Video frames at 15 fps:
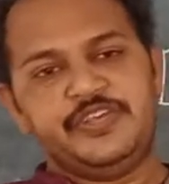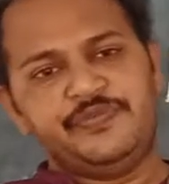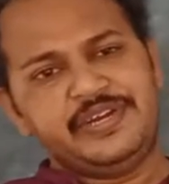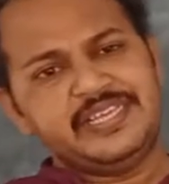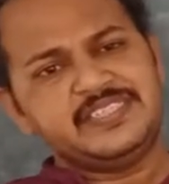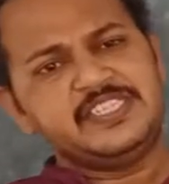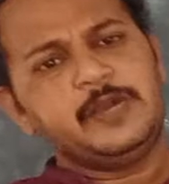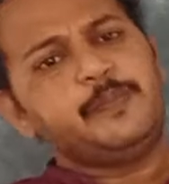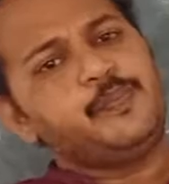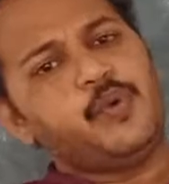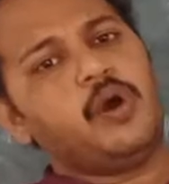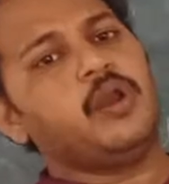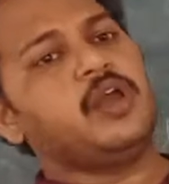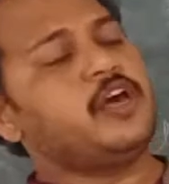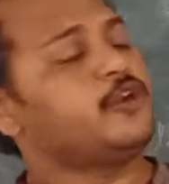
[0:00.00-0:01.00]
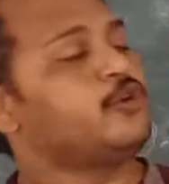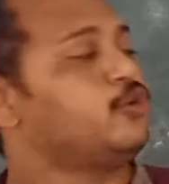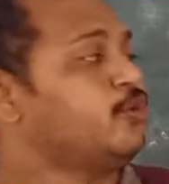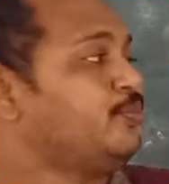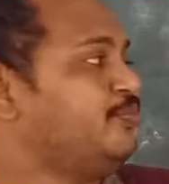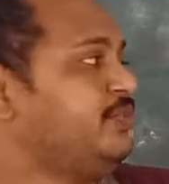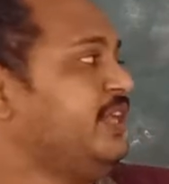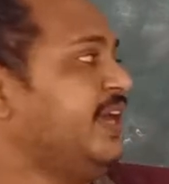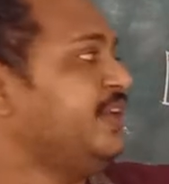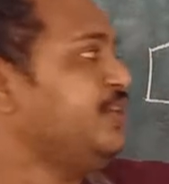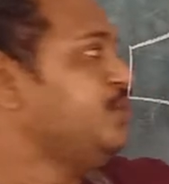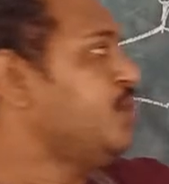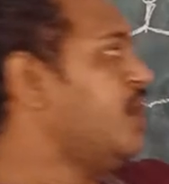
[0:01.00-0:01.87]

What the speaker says: If it is a polar group, then